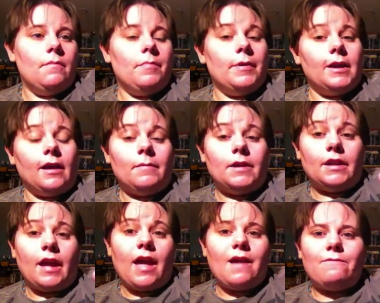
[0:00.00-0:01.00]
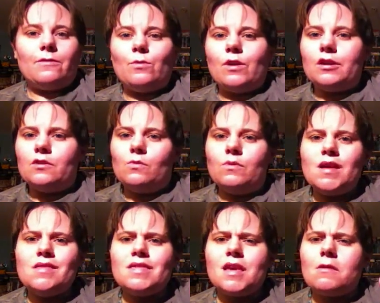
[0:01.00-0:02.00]
But, I mean, everywhere you
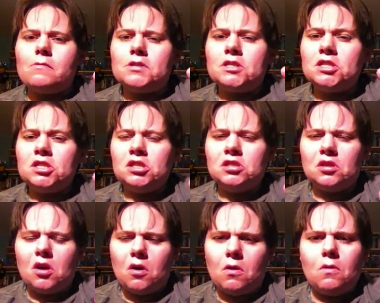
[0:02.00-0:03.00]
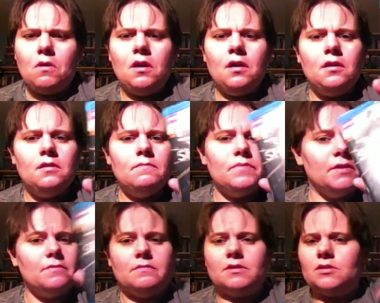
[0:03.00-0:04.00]
went, they were so
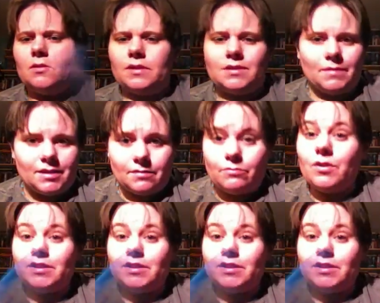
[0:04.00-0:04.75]
expensive.